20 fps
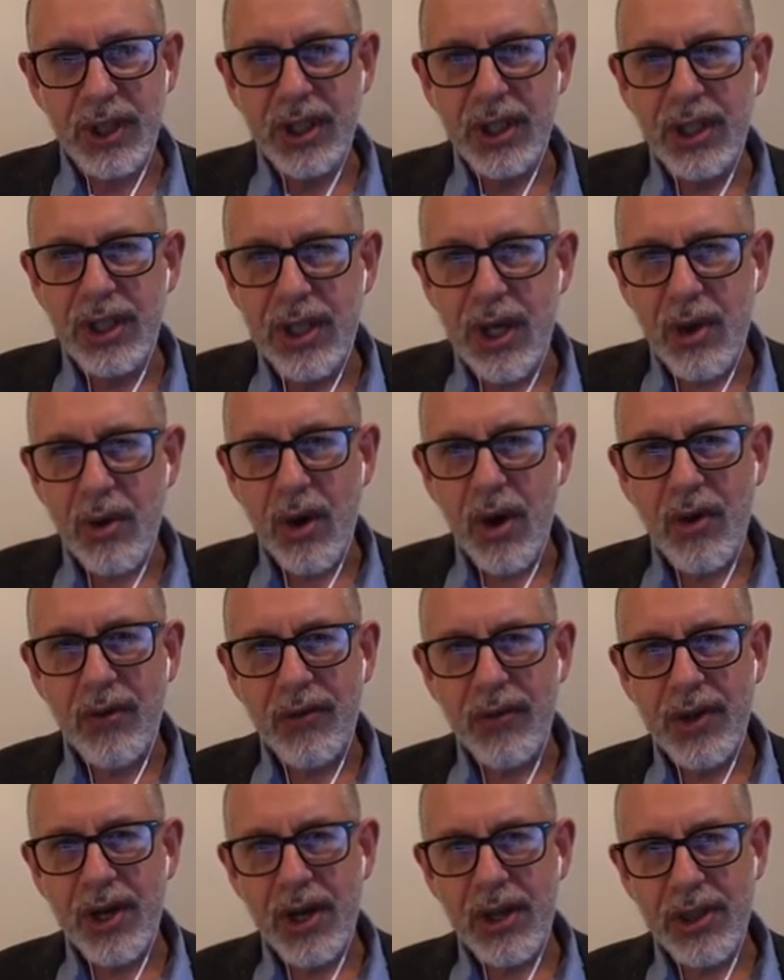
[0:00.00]
You know,
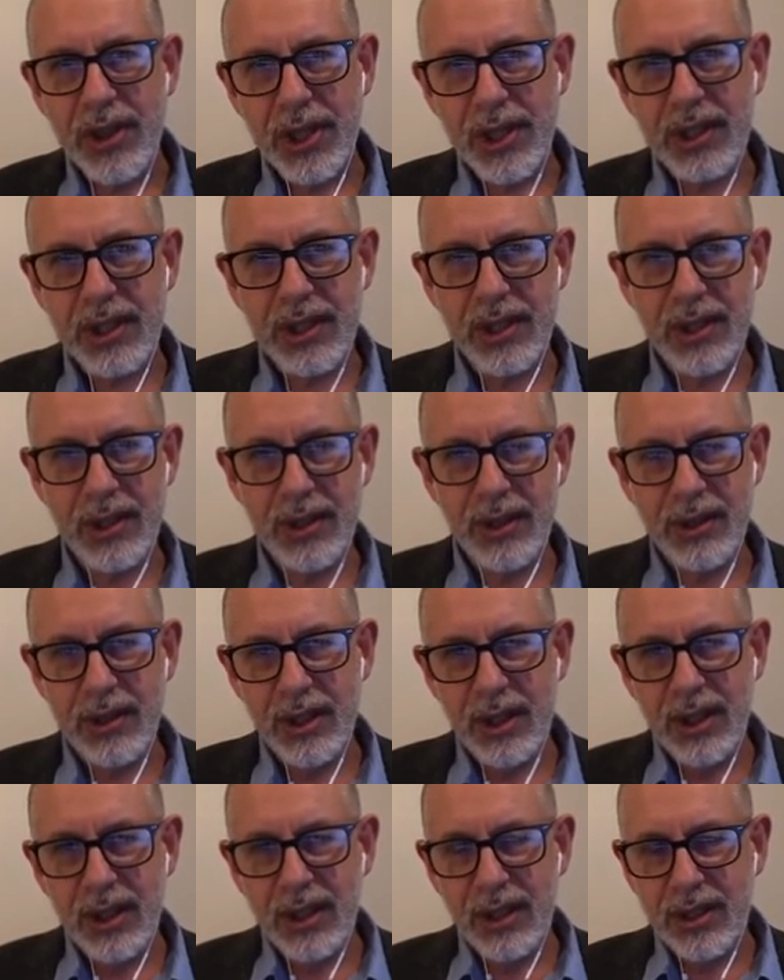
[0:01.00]
often I think the
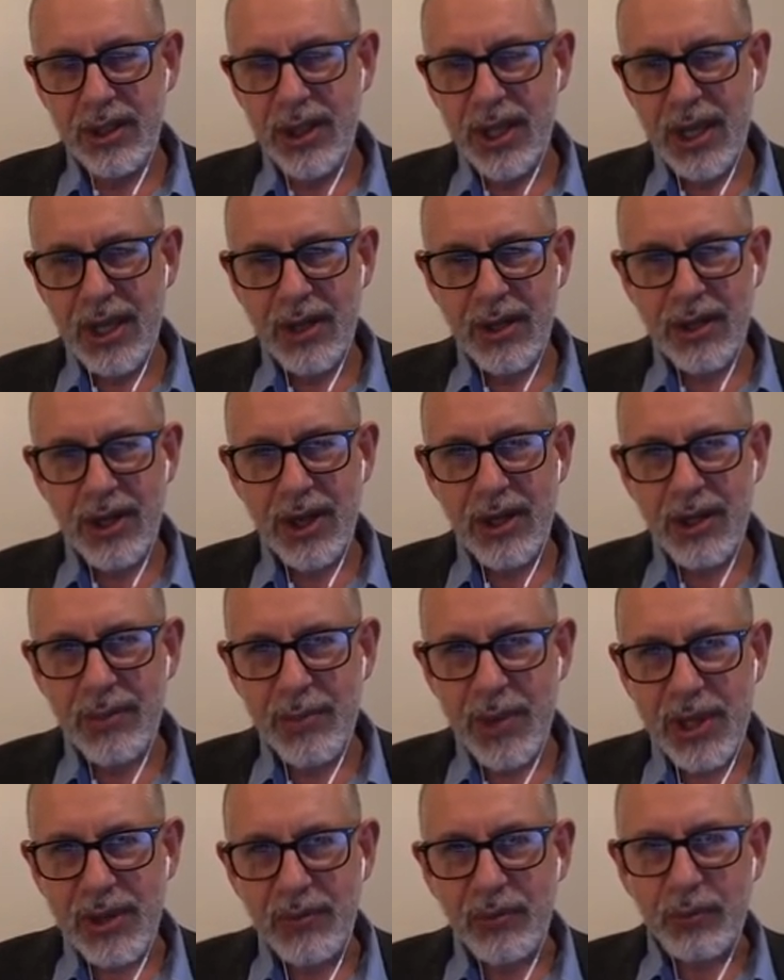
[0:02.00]
they're a
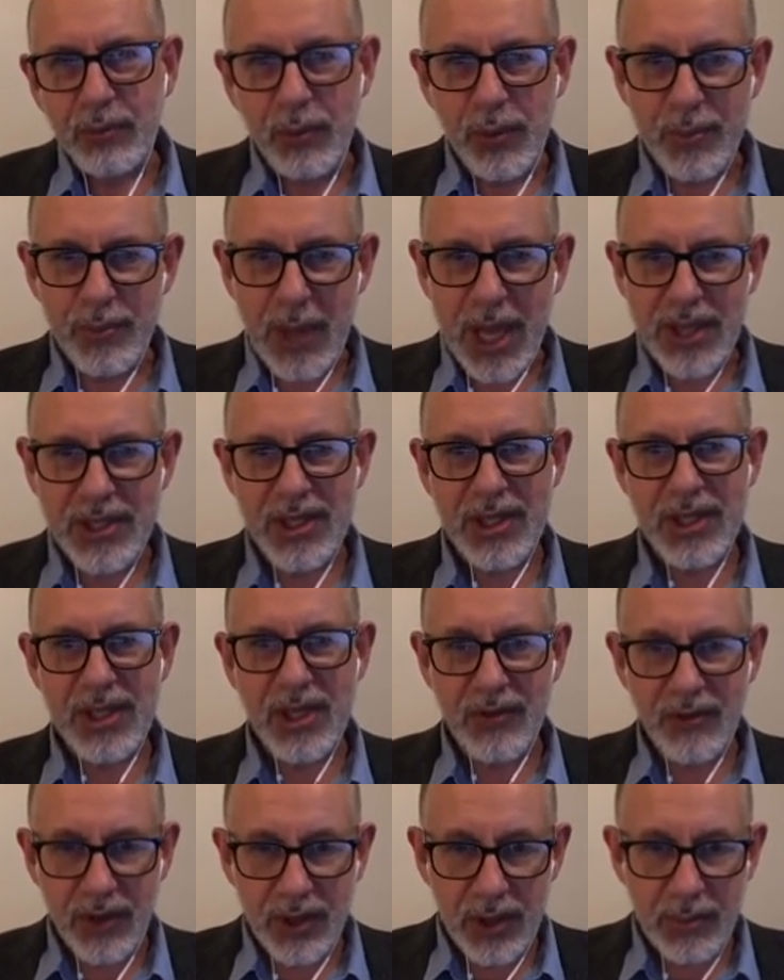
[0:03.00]
bit repetitive
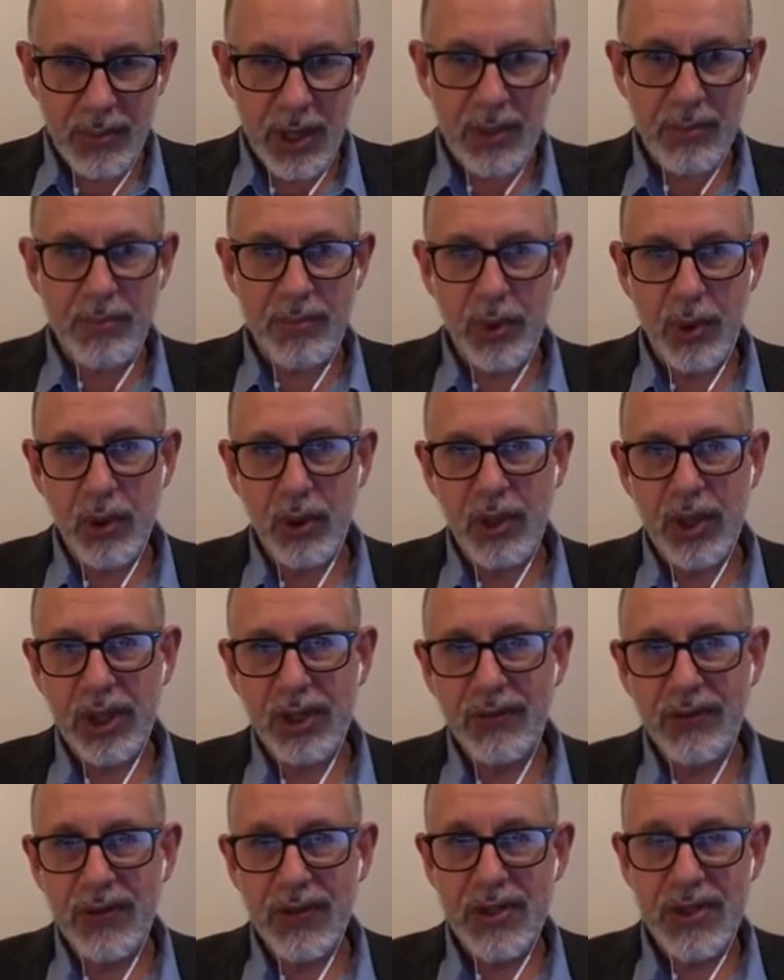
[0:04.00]
and a bit boring
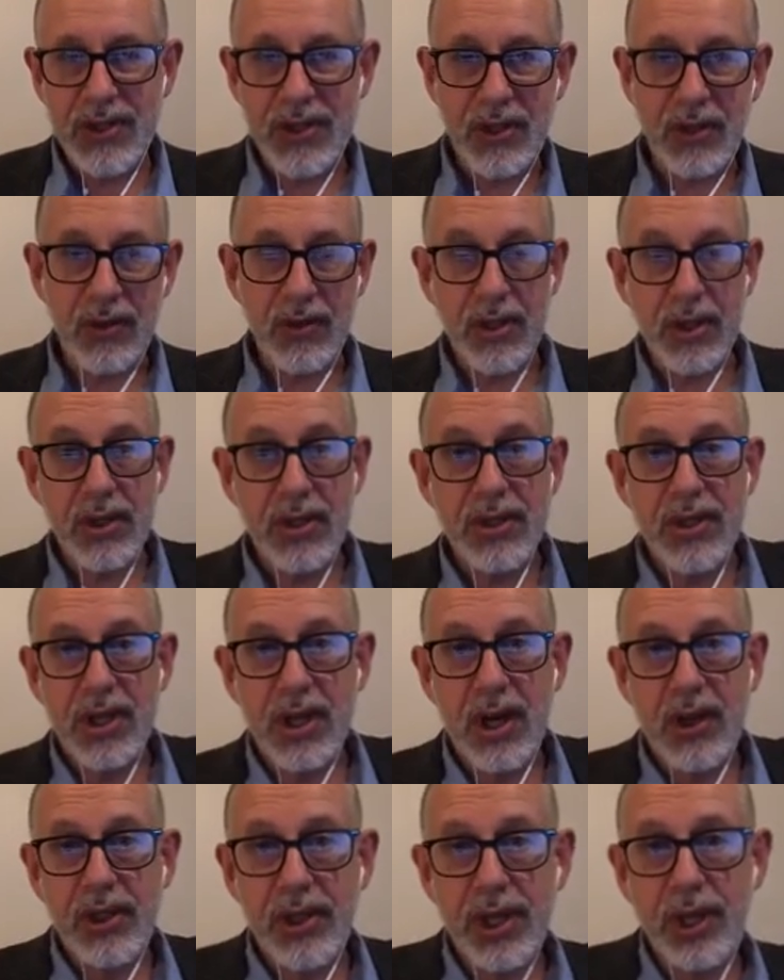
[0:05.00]
for students. And I
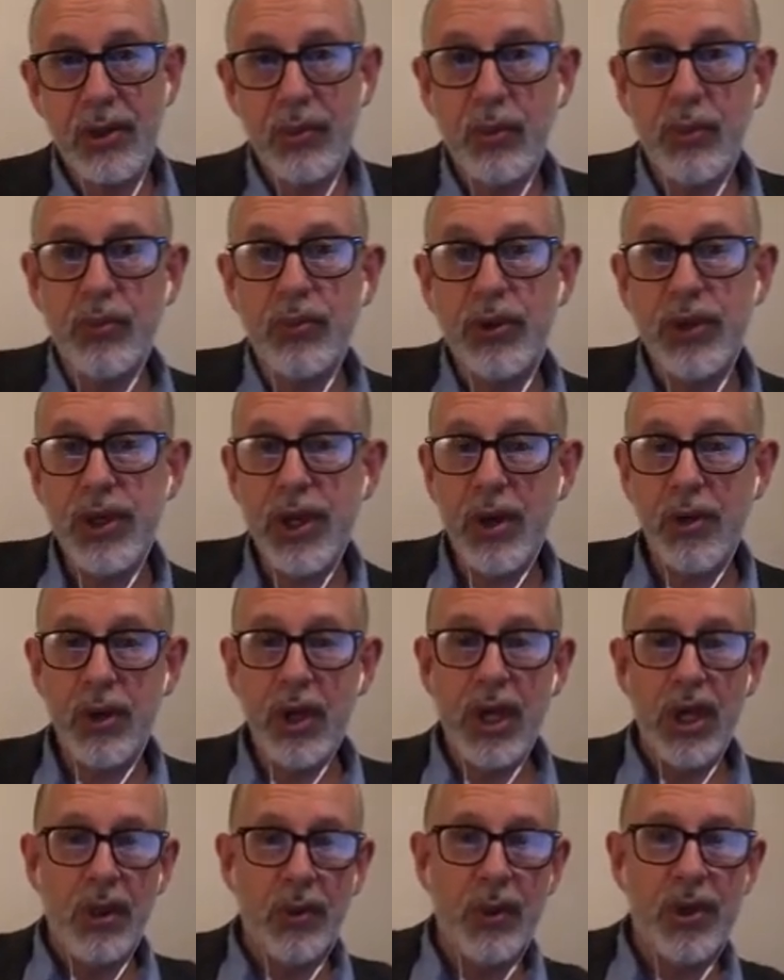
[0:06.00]
think, you know,
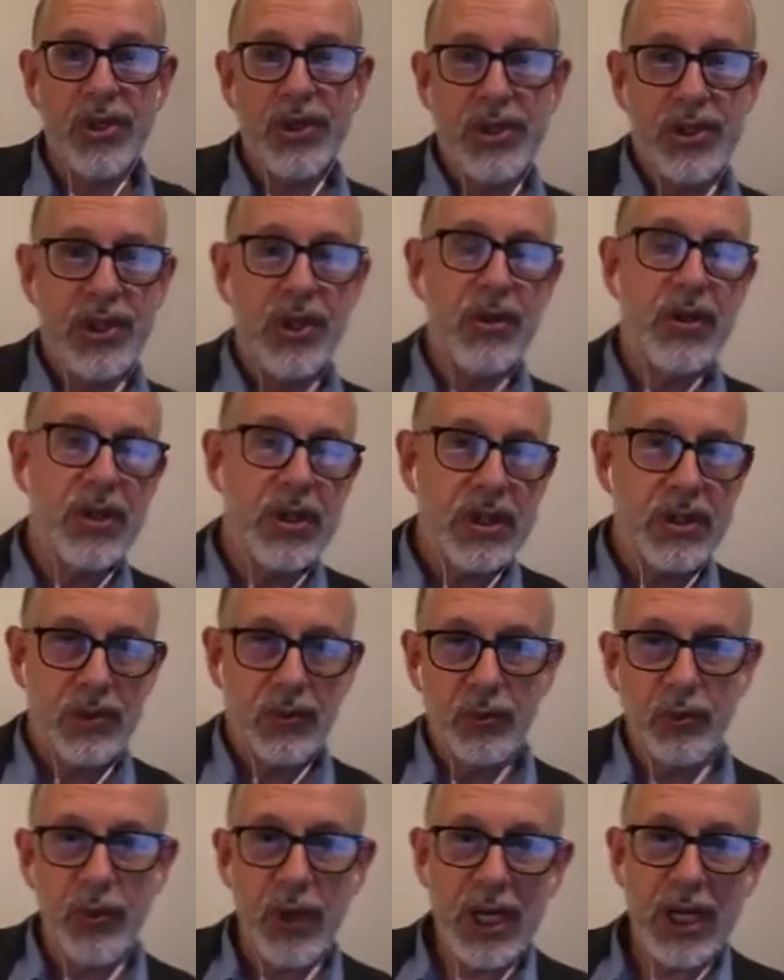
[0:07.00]
what students
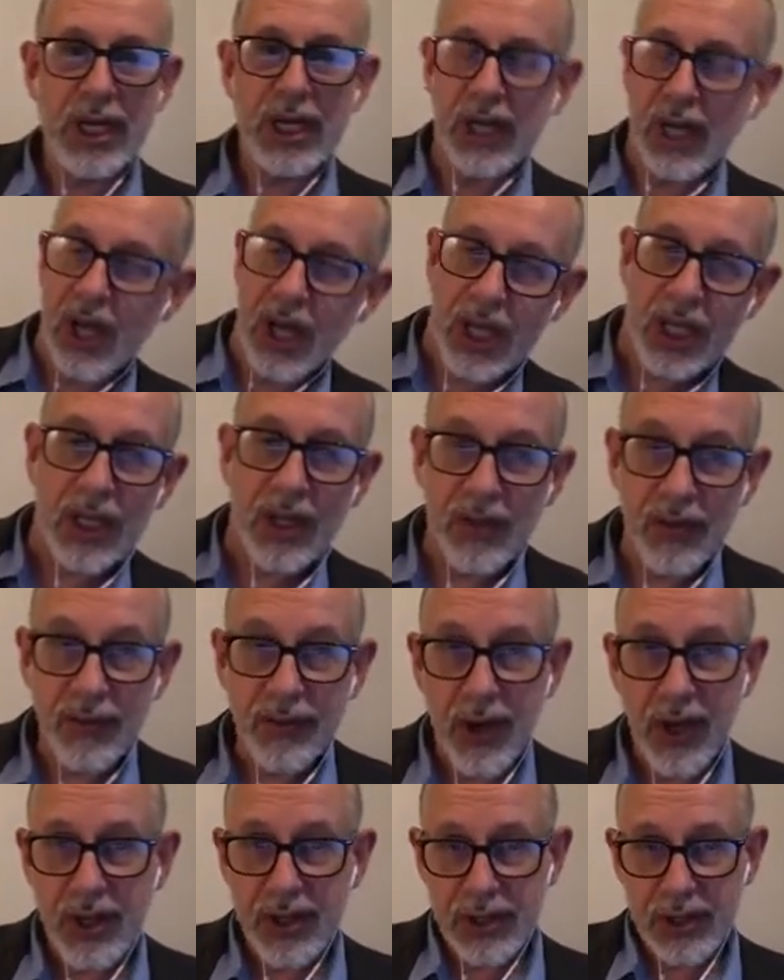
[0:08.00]
really like and
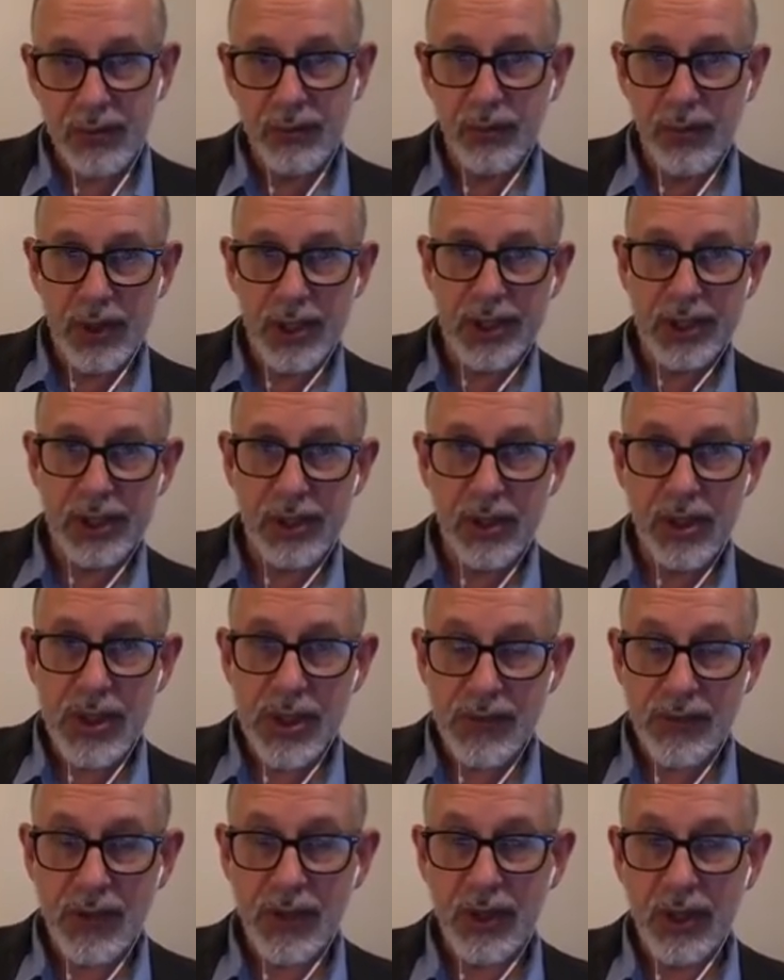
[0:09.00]
find really
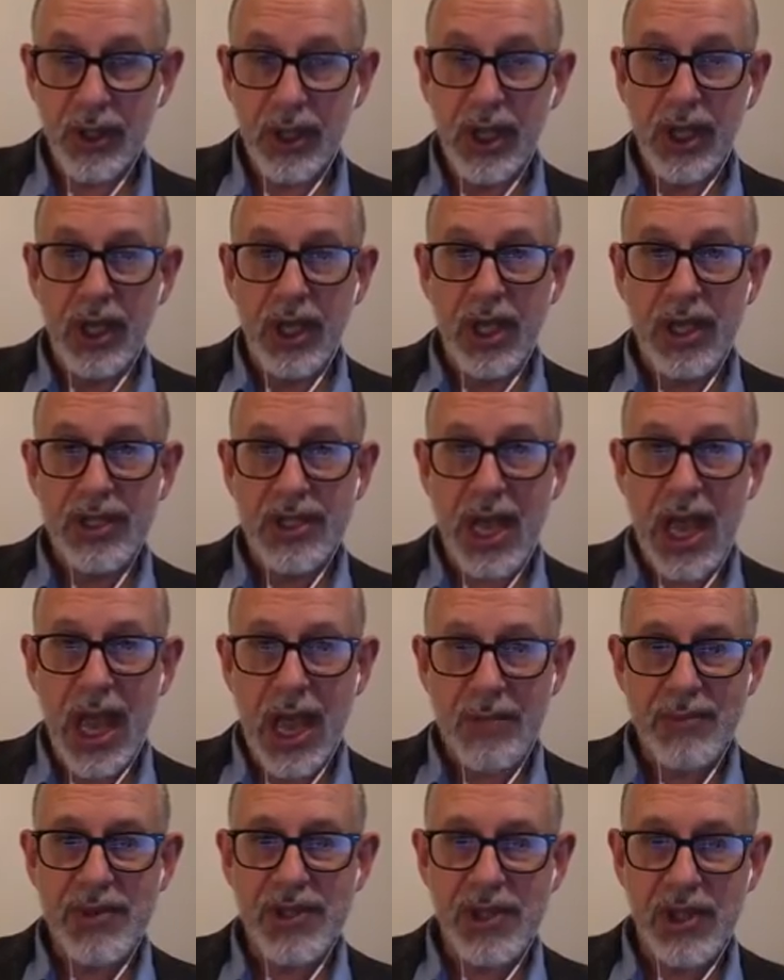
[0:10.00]
useful is
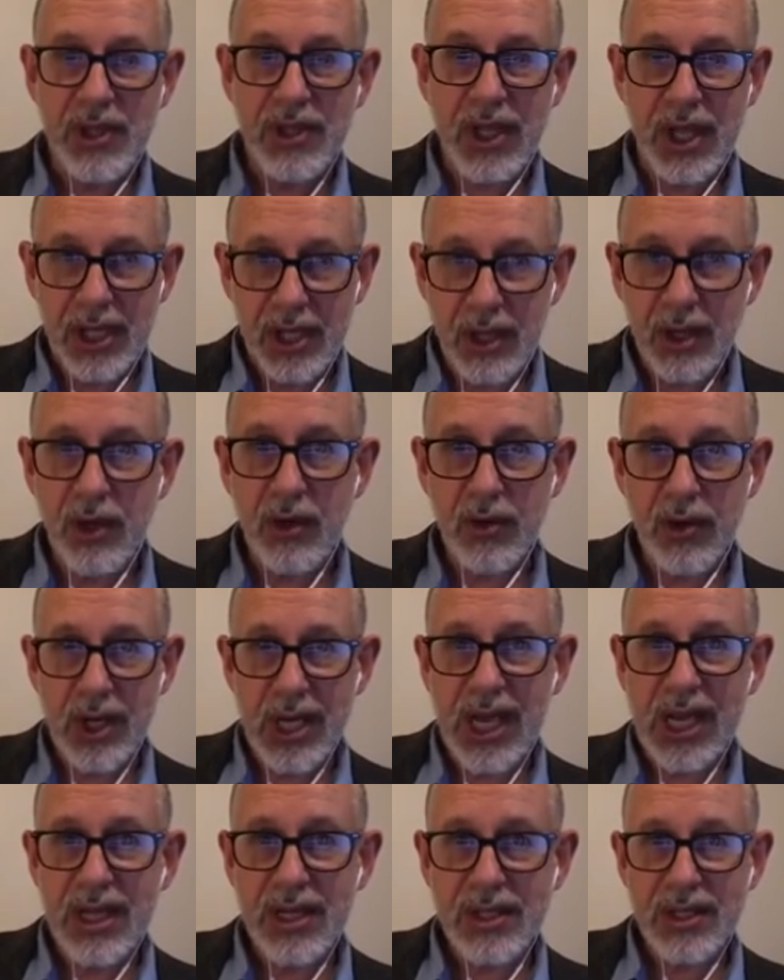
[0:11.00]
apps that they can
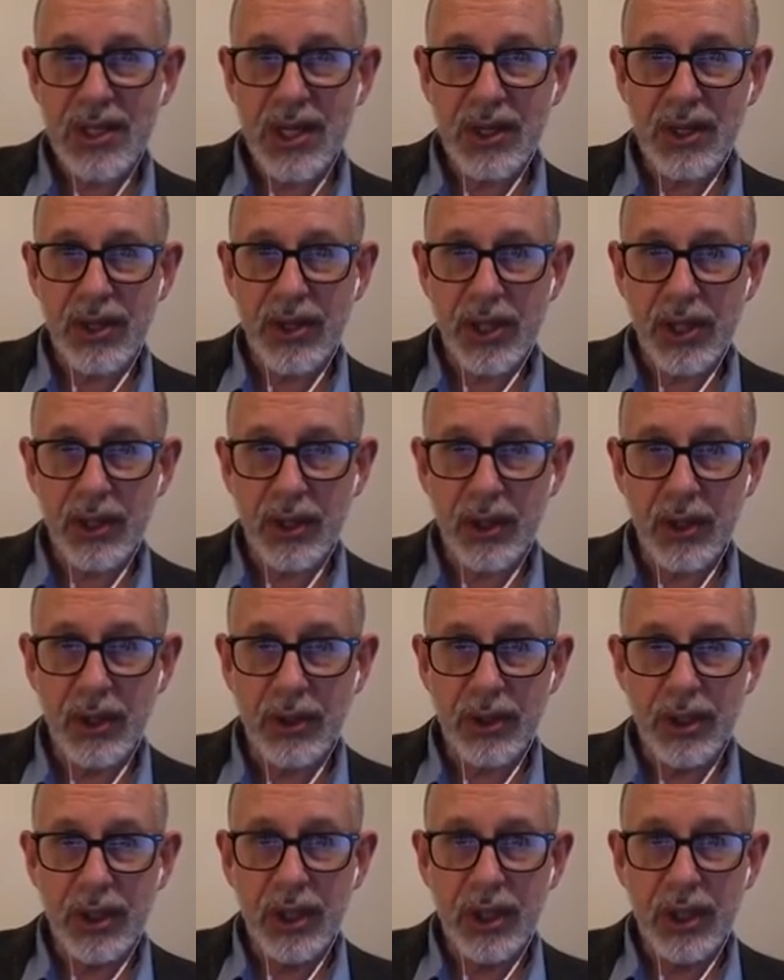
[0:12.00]
create something on.